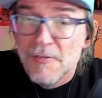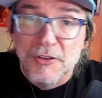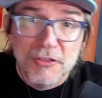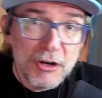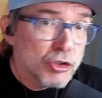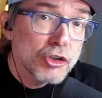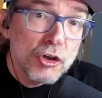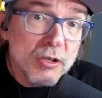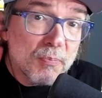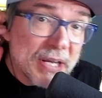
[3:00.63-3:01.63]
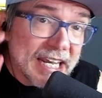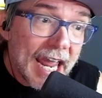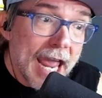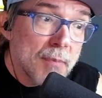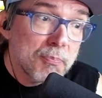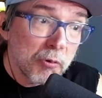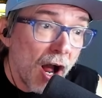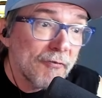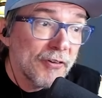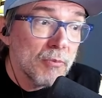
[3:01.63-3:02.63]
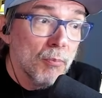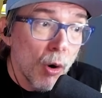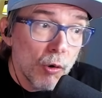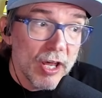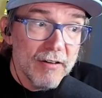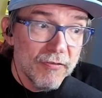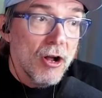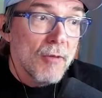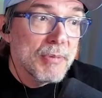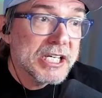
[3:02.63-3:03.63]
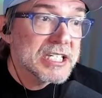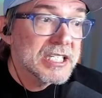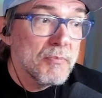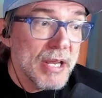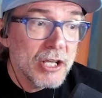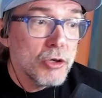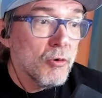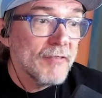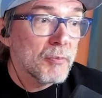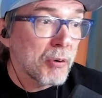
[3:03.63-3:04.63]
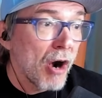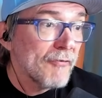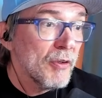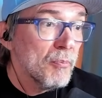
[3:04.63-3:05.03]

There shouldn't be a profit motive, because the minute you have a profit